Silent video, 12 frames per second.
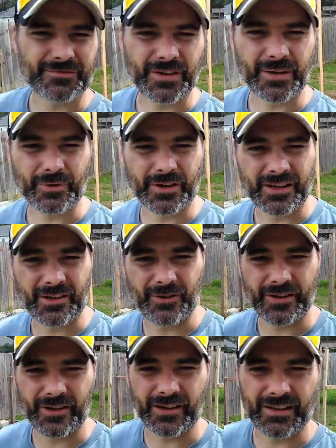framework
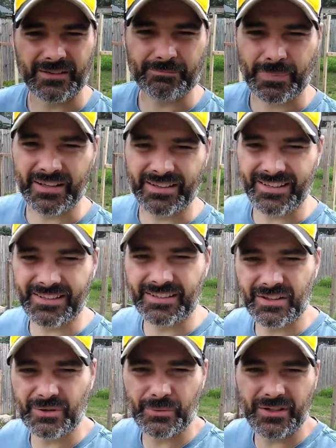going on. By the end
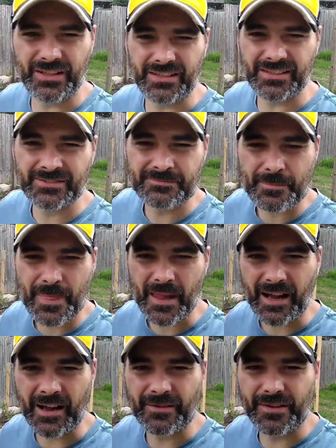of the week,
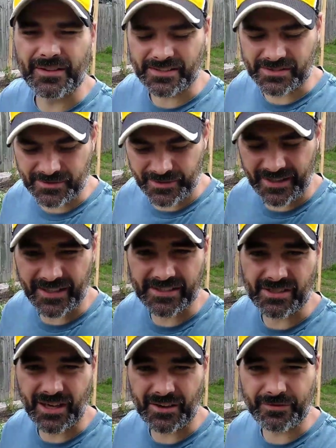I have the next three
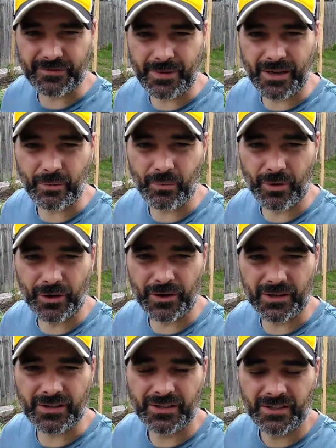days off of my
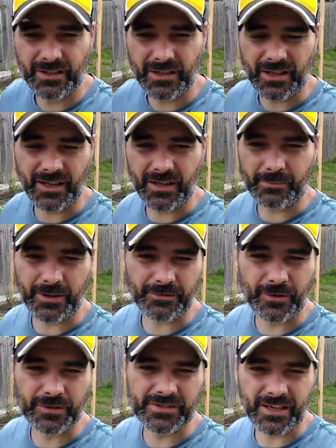work, uh, my
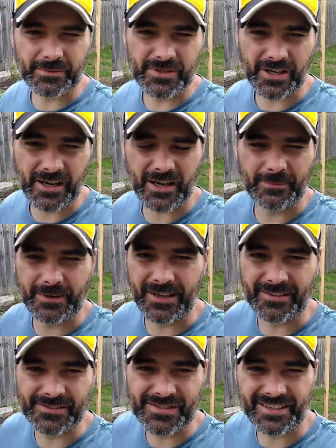full-time job
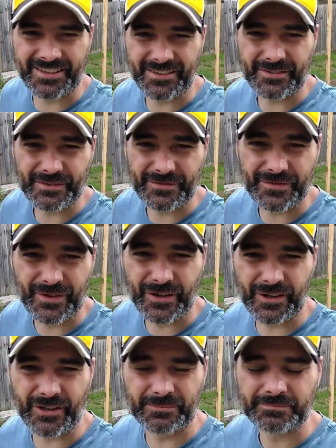outside of the
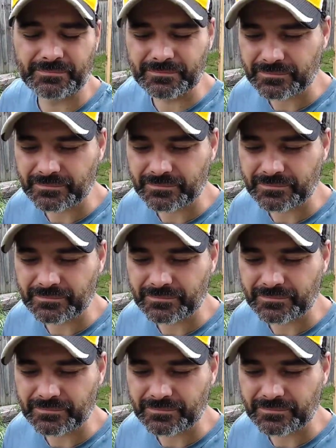farm.